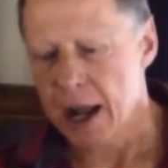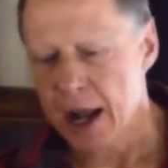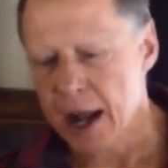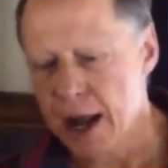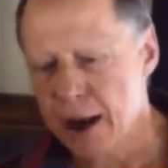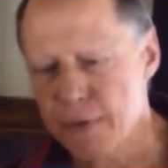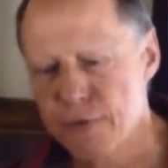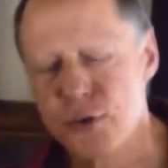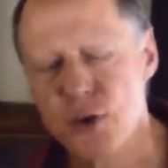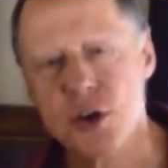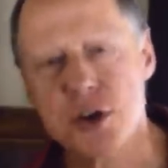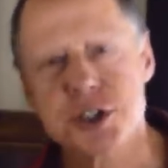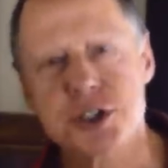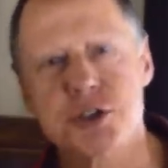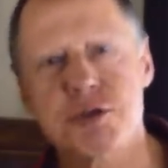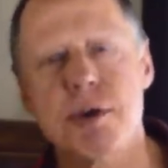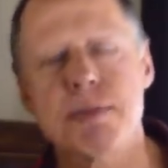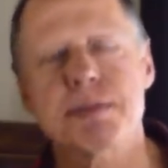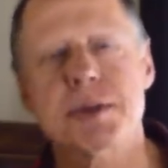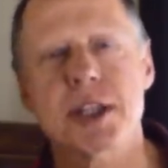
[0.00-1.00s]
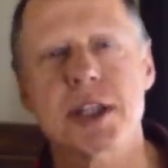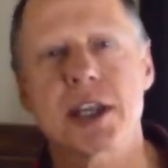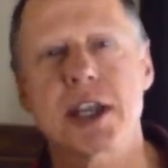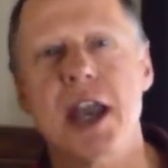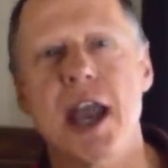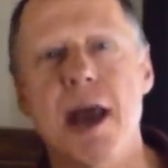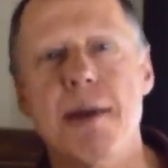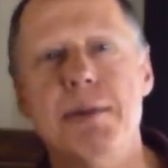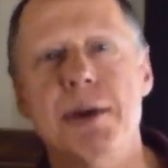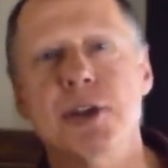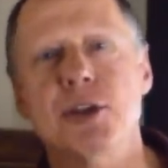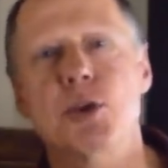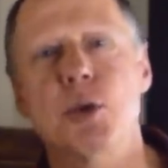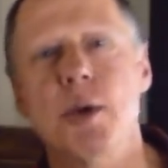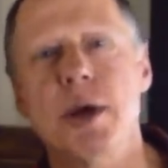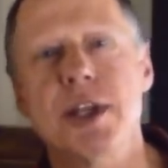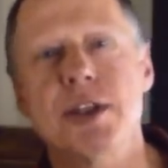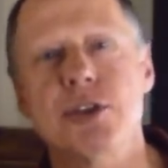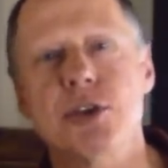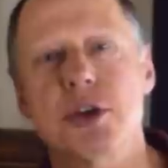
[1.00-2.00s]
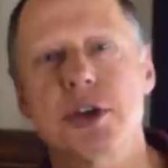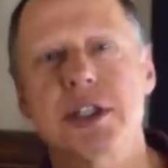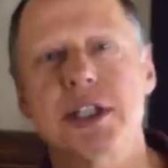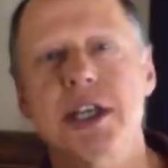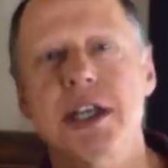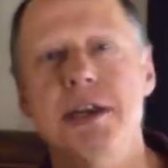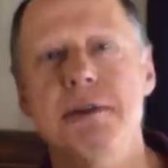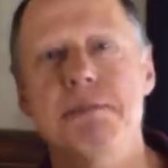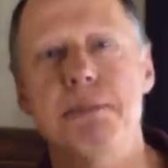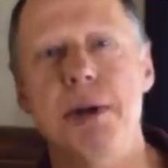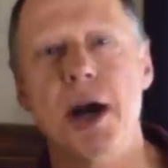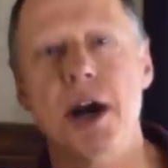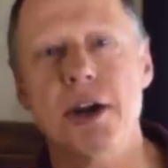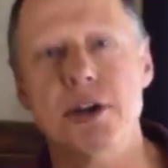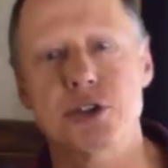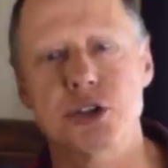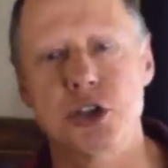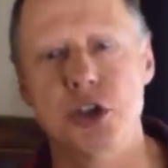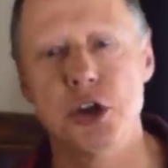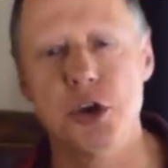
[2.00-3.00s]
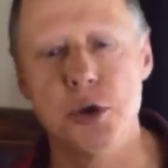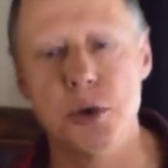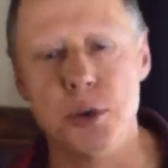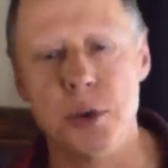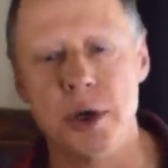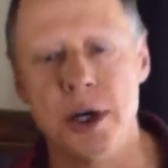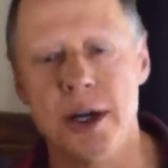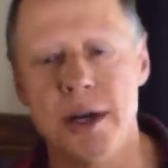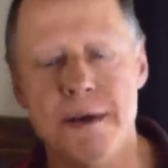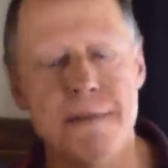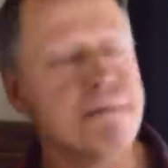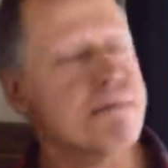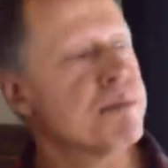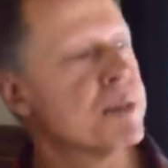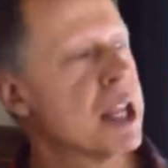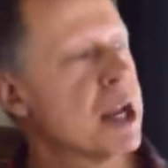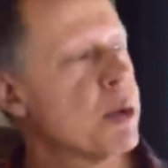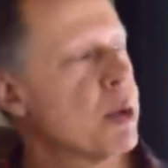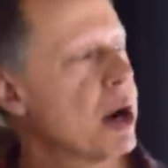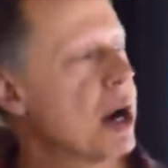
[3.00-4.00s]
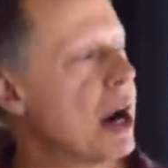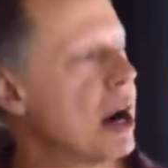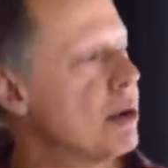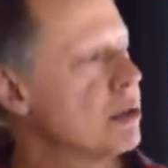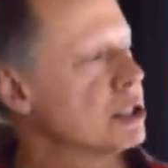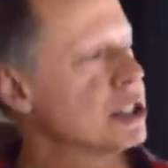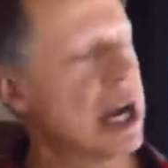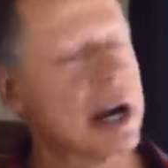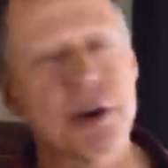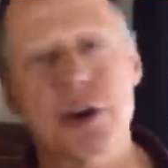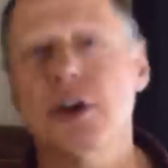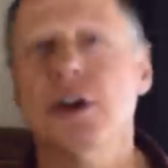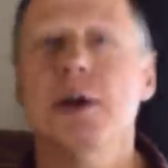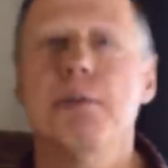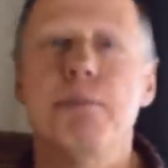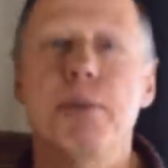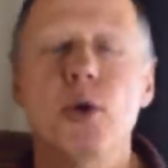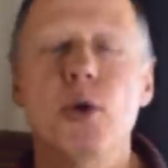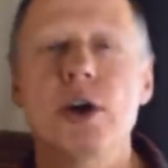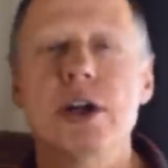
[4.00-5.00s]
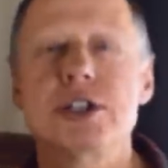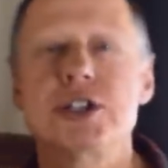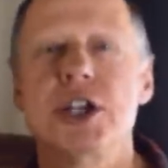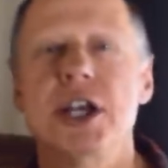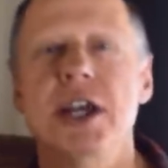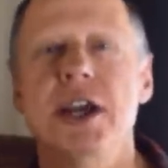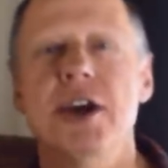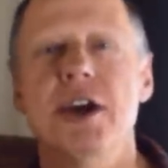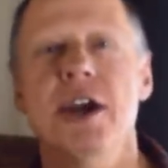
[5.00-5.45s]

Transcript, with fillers: uh, first trip to the cabin in 2013, part two, where I was out on the porch